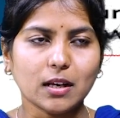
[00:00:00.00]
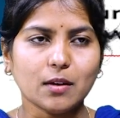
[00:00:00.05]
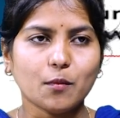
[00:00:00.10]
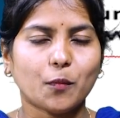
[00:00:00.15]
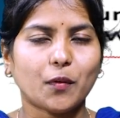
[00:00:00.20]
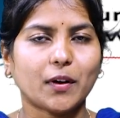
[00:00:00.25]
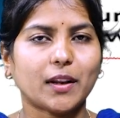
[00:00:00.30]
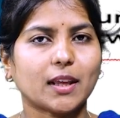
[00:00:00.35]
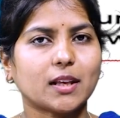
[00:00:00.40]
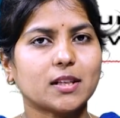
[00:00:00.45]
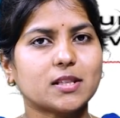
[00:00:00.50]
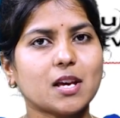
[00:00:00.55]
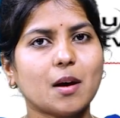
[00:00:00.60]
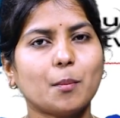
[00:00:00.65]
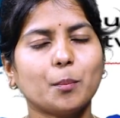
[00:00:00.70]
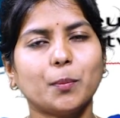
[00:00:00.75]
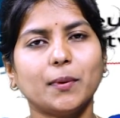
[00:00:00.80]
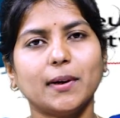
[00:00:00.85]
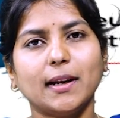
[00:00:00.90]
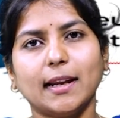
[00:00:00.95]
For
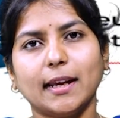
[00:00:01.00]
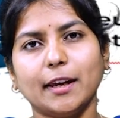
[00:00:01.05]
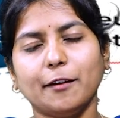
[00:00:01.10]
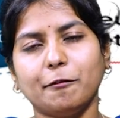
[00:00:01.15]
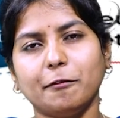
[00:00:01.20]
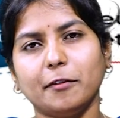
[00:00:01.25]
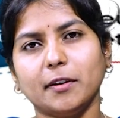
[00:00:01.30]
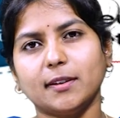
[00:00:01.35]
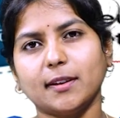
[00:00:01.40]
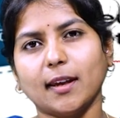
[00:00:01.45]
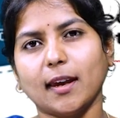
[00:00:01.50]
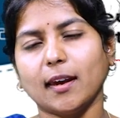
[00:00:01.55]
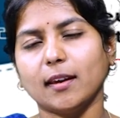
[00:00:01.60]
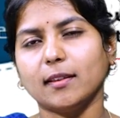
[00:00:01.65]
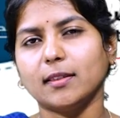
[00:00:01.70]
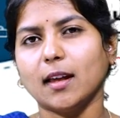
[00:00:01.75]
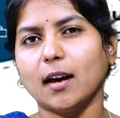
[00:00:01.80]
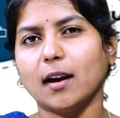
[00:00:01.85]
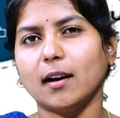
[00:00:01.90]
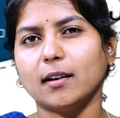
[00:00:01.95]
example, if we
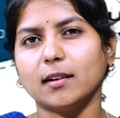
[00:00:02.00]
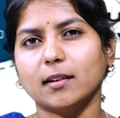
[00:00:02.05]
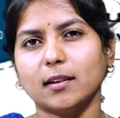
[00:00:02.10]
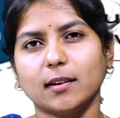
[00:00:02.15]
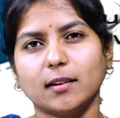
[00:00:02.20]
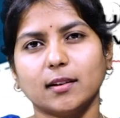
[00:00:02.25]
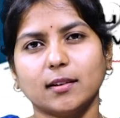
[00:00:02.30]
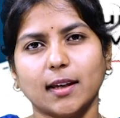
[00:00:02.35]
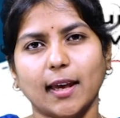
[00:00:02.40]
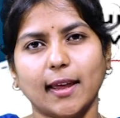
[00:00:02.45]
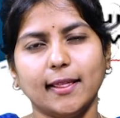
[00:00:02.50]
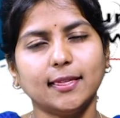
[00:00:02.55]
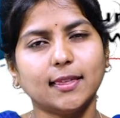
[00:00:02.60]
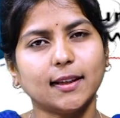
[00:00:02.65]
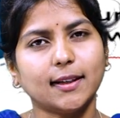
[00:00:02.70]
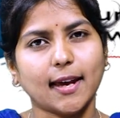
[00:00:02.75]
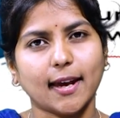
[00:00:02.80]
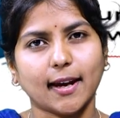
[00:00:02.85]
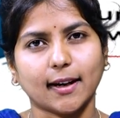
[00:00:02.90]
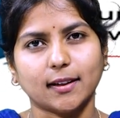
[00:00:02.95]
take the health
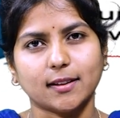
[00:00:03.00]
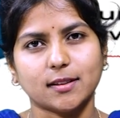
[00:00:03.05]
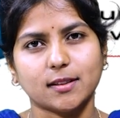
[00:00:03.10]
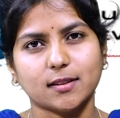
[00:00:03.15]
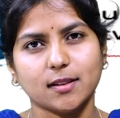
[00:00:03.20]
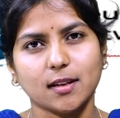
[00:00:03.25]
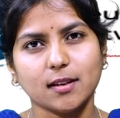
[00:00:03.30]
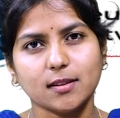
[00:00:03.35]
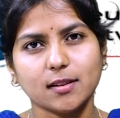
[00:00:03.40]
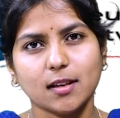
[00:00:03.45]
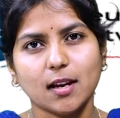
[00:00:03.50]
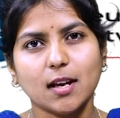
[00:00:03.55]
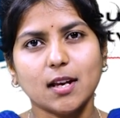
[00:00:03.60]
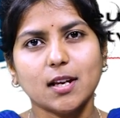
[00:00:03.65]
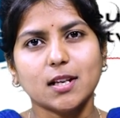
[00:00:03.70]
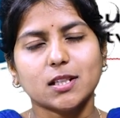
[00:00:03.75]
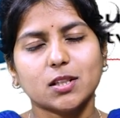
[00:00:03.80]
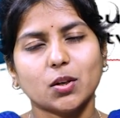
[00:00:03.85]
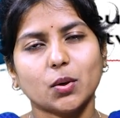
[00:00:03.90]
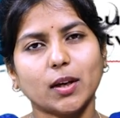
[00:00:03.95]
diagnostics,
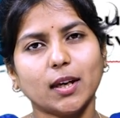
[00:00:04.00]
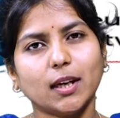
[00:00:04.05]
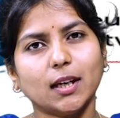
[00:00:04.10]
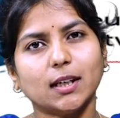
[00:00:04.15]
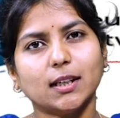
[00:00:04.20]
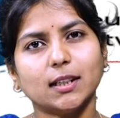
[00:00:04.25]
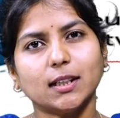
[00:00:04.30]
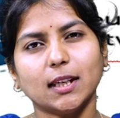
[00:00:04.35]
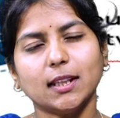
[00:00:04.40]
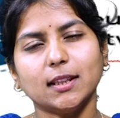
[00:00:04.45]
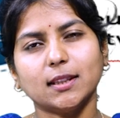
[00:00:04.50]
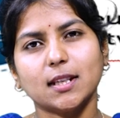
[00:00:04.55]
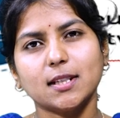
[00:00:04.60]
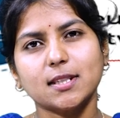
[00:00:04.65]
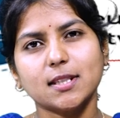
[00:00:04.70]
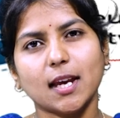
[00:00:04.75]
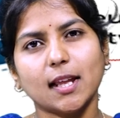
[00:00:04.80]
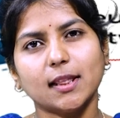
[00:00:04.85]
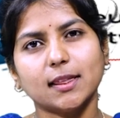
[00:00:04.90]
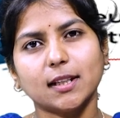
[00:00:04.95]
so here in
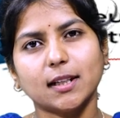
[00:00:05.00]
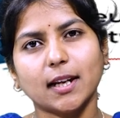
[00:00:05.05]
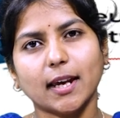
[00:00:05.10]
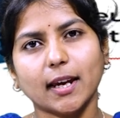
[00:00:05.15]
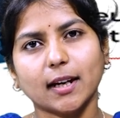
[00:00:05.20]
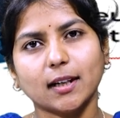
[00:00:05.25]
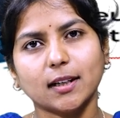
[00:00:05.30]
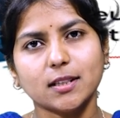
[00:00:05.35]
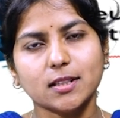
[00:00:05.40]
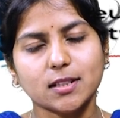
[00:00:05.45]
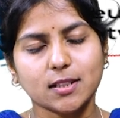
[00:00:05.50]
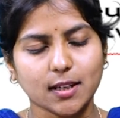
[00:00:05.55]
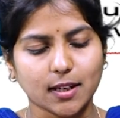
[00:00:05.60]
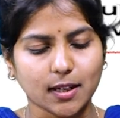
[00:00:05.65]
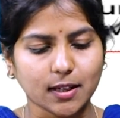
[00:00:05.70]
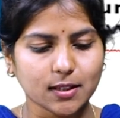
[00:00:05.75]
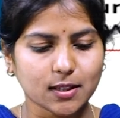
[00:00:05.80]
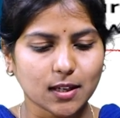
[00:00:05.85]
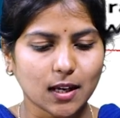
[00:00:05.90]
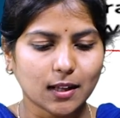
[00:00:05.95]
this health
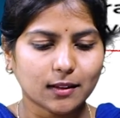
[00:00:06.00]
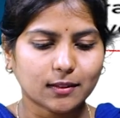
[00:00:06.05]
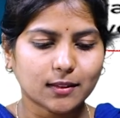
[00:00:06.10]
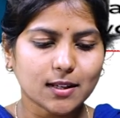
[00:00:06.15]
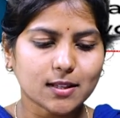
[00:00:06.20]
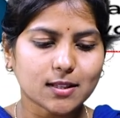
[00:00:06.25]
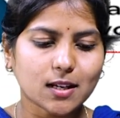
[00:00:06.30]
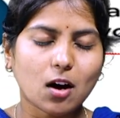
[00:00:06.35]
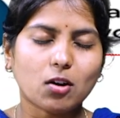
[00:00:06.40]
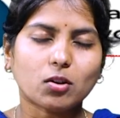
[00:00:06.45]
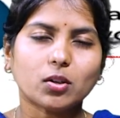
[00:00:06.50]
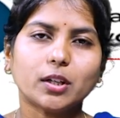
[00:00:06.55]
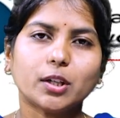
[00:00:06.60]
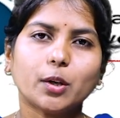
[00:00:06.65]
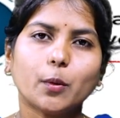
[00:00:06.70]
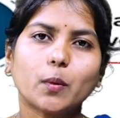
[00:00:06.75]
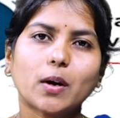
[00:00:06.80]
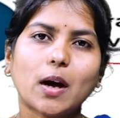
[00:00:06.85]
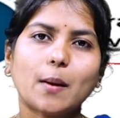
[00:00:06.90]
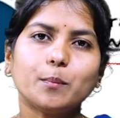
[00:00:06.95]
diagnostics, this
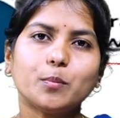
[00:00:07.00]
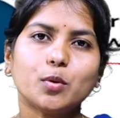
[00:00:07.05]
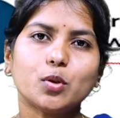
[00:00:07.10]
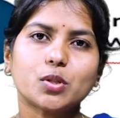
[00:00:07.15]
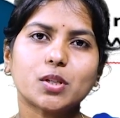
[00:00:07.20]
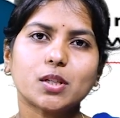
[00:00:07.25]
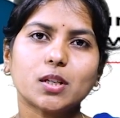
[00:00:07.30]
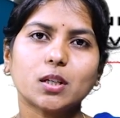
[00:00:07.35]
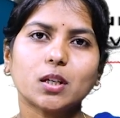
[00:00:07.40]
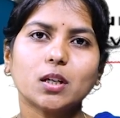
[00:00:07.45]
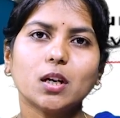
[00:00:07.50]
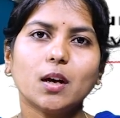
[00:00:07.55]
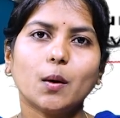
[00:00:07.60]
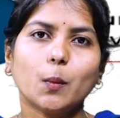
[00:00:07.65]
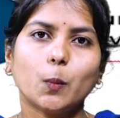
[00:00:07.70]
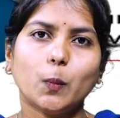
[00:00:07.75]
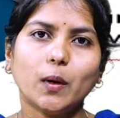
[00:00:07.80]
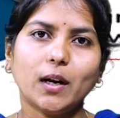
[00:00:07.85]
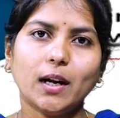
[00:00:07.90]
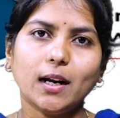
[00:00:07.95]
cognitive computing
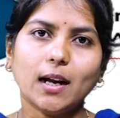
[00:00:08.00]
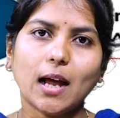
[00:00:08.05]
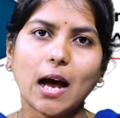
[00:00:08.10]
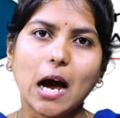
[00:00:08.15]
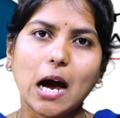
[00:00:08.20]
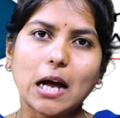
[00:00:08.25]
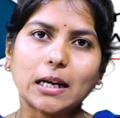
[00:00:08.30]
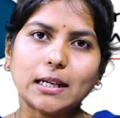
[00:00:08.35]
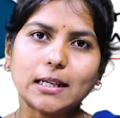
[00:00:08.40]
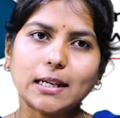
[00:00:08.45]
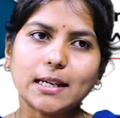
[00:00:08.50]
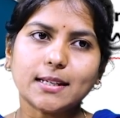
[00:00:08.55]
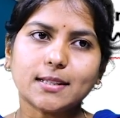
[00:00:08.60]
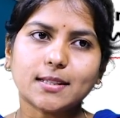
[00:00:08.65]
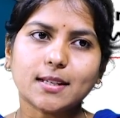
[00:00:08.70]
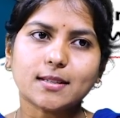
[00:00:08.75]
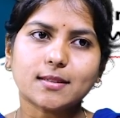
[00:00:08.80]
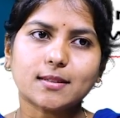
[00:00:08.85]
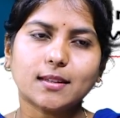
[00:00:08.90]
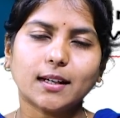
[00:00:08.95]
will
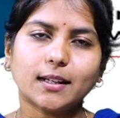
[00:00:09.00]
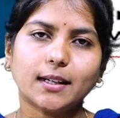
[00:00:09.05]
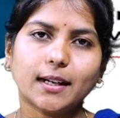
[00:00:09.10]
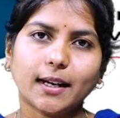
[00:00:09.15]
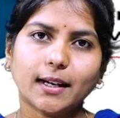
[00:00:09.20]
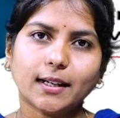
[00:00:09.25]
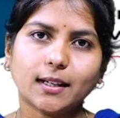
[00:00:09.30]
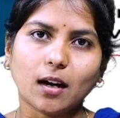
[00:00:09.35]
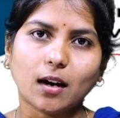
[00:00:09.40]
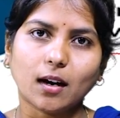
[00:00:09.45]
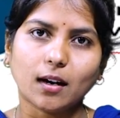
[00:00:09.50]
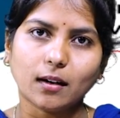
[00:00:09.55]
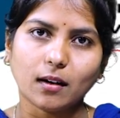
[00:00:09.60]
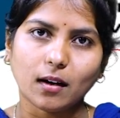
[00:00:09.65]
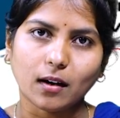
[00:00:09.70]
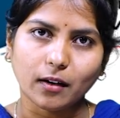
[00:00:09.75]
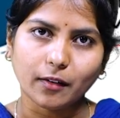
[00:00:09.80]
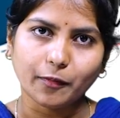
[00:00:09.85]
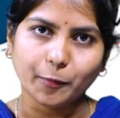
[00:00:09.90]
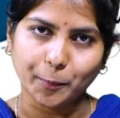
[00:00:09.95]
analyze the data
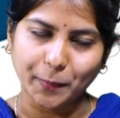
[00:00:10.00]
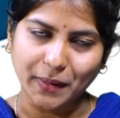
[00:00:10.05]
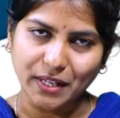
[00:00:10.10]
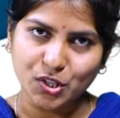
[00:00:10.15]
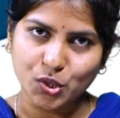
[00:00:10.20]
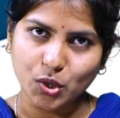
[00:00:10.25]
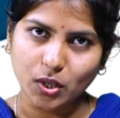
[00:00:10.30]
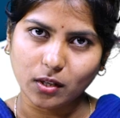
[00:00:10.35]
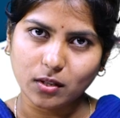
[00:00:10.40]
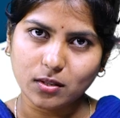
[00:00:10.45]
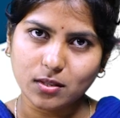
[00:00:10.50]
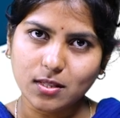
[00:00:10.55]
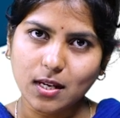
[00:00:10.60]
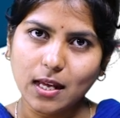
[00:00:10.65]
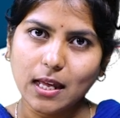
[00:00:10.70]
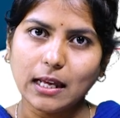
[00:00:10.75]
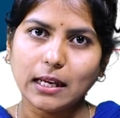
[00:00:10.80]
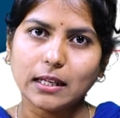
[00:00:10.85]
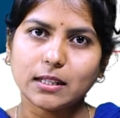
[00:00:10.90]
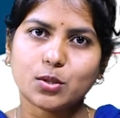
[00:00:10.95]
of patients.
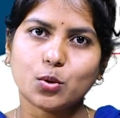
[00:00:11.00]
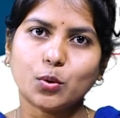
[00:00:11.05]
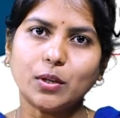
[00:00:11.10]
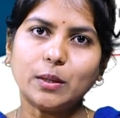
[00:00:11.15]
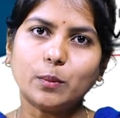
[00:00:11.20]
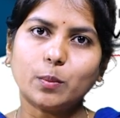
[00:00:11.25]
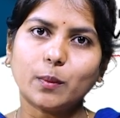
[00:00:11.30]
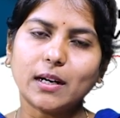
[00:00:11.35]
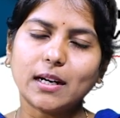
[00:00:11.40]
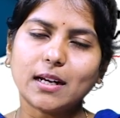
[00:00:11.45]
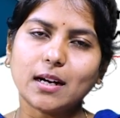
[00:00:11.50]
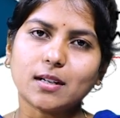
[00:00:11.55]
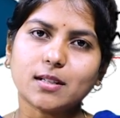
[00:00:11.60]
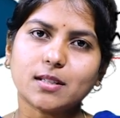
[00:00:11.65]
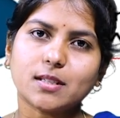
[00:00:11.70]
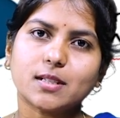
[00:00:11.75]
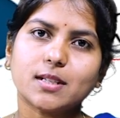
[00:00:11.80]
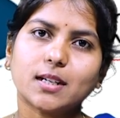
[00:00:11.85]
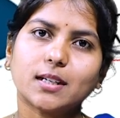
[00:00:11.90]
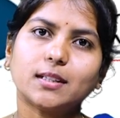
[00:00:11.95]
So it will
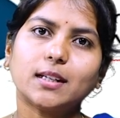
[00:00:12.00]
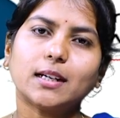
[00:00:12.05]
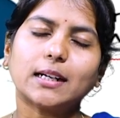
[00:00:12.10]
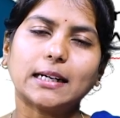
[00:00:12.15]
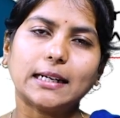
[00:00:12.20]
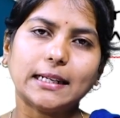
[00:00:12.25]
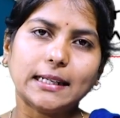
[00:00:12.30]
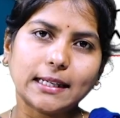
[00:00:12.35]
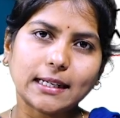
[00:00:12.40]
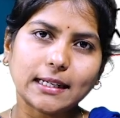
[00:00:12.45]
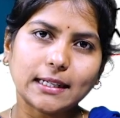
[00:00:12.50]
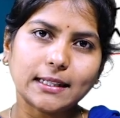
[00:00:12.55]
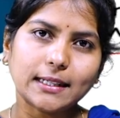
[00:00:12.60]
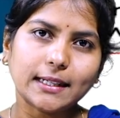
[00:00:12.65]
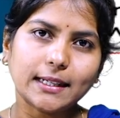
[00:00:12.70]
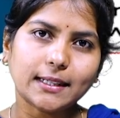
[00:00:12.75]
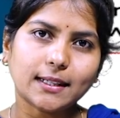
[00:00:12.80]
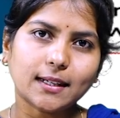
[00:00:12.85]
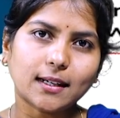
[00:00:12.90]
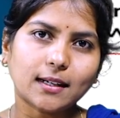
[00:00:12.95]
consider the clinical
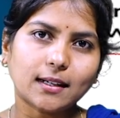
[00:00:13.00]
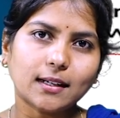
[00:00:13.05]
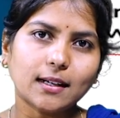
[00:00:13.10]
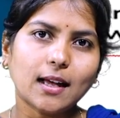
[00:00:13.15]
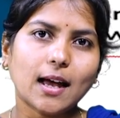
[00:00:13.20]
data